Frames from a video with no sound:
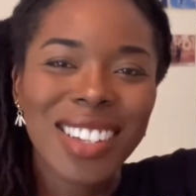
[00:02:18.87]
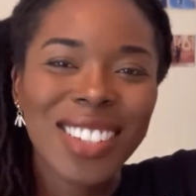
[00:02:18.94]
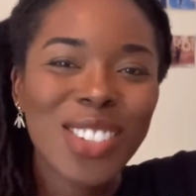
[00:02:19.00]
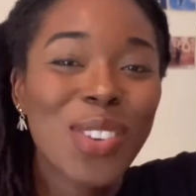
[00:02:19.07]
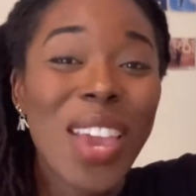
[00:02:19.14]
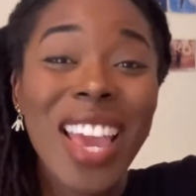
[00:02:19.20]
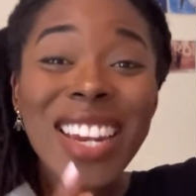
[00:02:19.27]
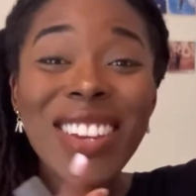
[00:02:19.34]
You
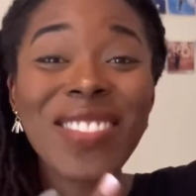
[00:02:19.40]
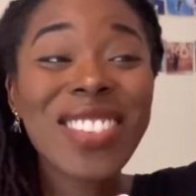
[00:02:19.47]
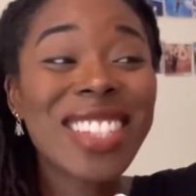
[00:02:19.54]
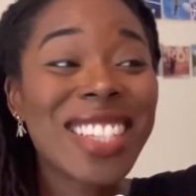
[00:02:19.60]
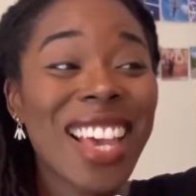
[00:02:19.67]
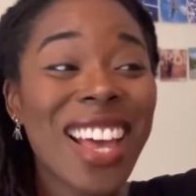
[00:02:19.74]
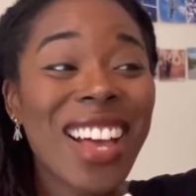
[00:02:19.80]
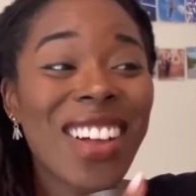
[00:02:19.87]
can't even
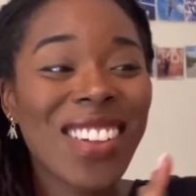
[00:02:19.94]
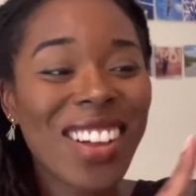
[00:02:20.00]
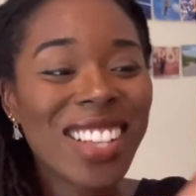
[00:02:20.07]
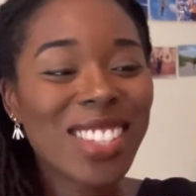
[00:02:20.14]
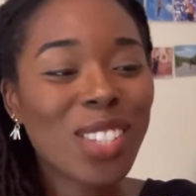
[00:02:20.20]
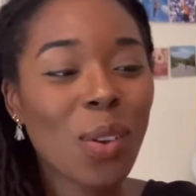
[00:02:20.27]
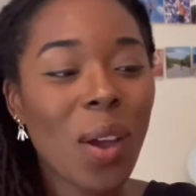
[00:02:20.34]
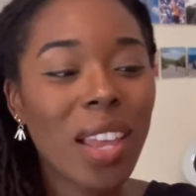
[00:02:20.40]
tell. And
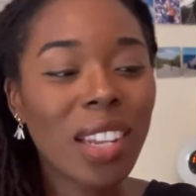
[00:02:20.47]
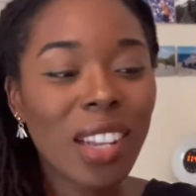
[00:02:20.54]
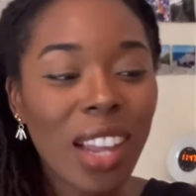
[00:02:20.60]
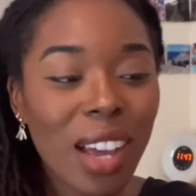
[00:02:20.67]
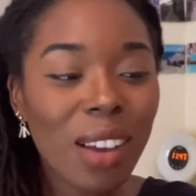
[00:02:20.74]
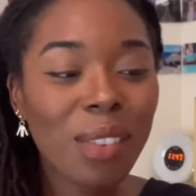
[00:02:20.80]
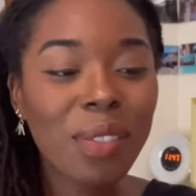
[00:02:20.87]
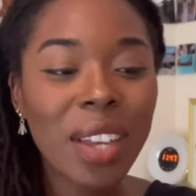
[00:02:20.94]
so I
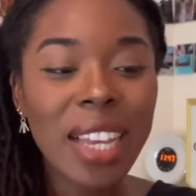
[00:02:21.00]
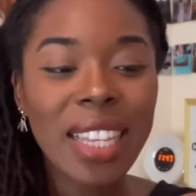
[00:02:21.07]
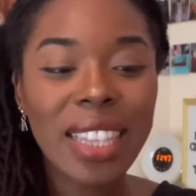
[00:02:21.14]
love